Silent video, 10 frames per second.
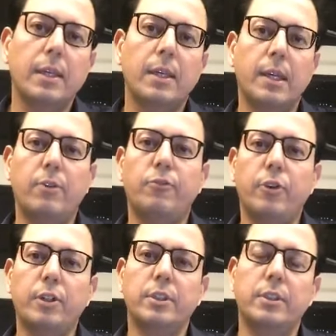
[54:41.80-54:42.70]
Now, of
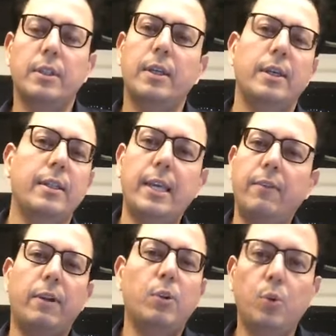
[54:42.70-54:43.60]
course, they
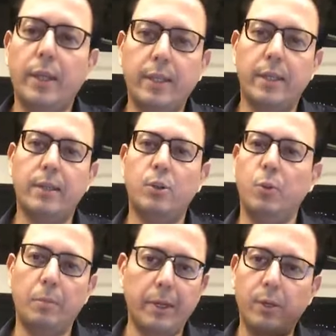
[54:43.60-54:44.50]
will do nothing. You
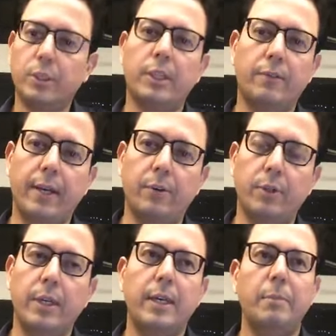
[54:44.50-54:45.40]
will bring yourself down.
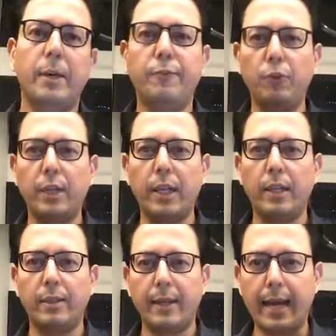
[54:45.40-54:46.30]
But if you tell
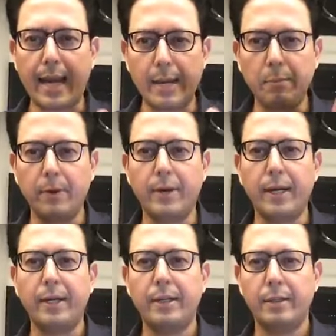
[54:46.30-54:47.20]
that I am
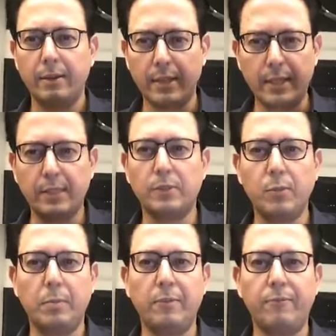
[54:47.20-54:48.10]
great, things
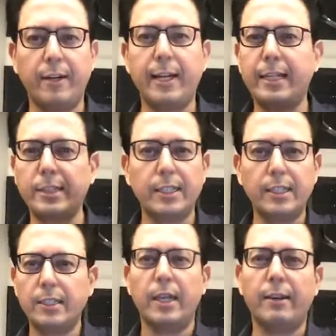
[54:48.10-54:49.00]
will be fantastic.
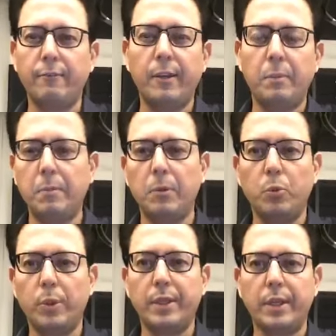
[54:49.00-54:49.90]
These are lovely people
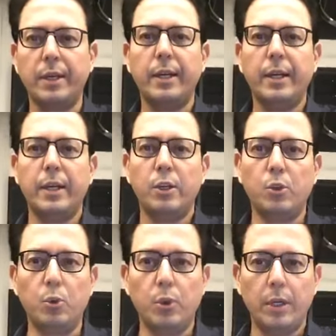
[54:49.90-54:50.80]
who are there
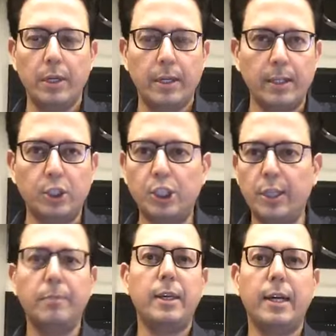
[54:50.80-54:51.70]
to uh,
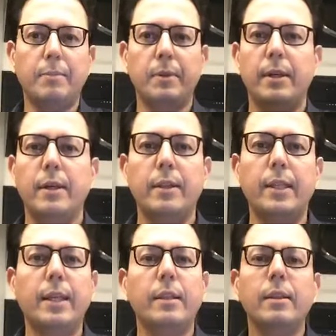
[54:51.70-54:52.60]
cheer me up.
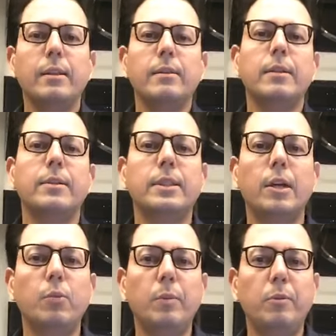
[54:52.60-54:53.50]
Then the
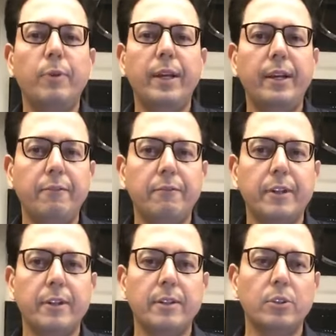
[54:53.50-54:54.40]
result will be very
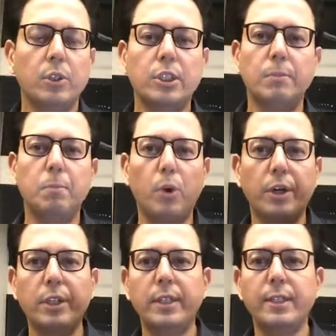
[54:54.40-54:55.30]
different. So it's
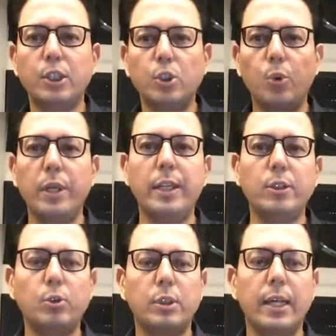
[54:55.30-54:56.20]
important the story that
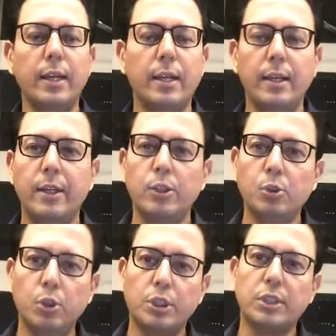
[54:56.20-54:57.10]
you tell to
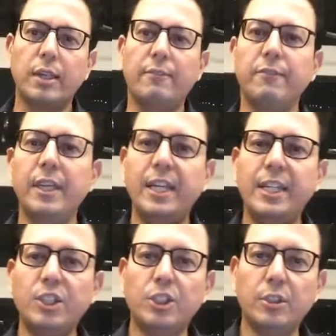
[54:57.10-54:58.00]
yourself
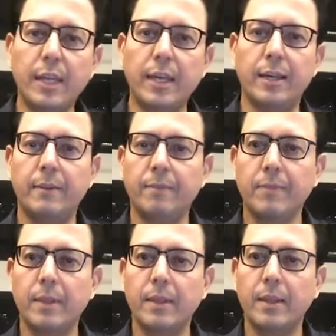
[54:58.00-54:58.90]
each day
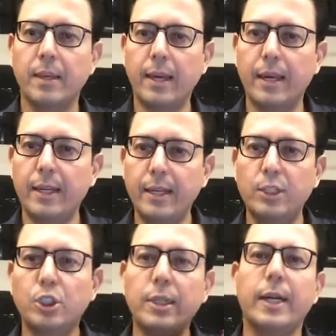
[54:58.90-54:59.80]
and
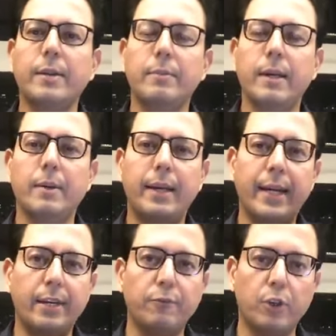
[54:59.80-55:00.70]
each time a
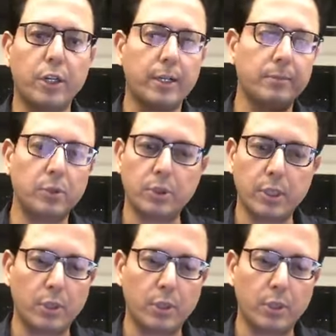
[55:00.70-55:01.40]
negative thought comes, you say,